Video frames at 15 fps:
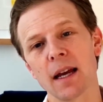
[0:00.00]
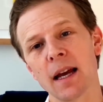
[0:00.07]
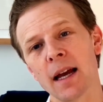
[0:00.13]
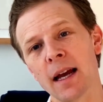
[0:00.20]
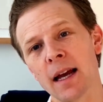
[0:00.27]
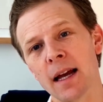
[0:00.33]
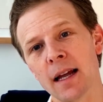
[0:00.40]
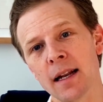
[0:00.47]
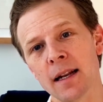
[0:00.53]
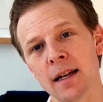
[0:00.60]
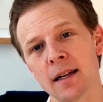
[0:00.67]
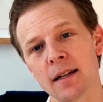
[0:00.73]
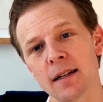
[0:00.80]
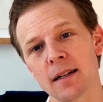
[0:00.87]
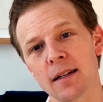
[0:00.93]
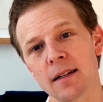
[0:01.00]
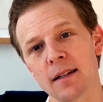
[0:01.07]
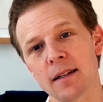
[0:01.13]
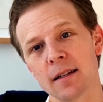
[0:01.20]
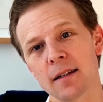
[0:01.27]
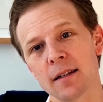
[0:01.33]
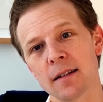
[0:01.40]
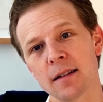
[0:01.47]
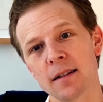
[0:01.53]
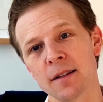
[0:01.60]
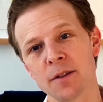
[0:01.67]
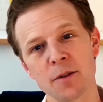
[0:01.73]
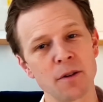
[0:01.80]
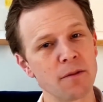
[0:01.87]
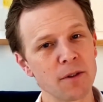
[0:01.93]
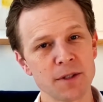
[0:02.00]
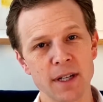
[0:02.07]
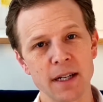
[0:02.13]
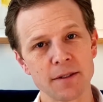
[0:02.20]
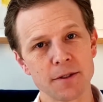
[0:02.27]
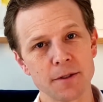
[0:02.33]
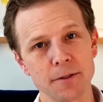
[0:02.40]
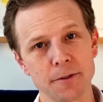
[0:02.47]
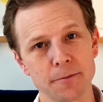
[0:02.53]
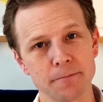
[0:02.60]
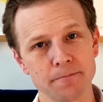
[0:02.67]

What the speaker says: and the universe answers.